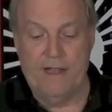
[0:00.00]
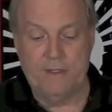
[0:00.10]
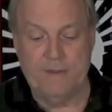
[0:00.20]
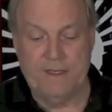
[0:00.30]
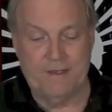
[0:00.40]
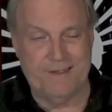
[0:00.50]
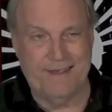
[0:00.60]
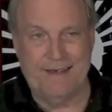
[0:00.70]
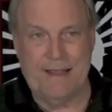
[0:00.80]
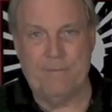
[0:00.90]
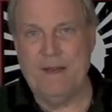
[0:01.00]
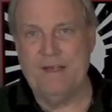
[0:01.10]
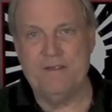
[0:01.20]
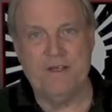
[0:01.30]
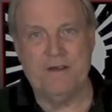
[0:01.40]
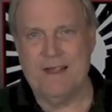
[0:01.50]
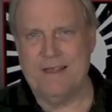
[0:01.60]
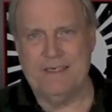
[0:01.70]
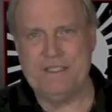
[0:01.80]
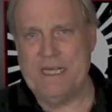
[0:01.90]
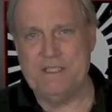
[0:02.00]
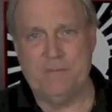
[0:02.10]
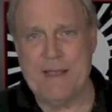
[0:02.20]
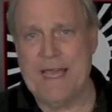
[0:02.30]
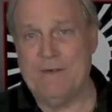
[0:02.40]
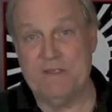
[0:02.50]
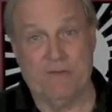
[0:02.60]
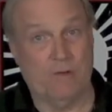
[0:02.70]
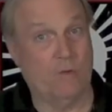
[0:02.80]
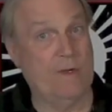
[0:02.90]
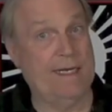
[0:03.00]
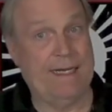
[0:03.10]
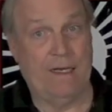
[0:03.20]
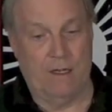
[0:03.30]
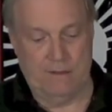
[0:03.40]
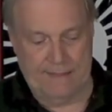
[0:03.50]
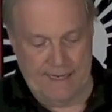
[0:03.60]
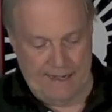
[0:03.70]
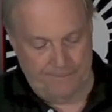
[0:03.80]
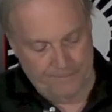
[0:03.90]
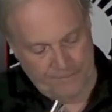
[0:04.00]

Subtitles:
is because then that means you're not going to change the batteries for a really long time.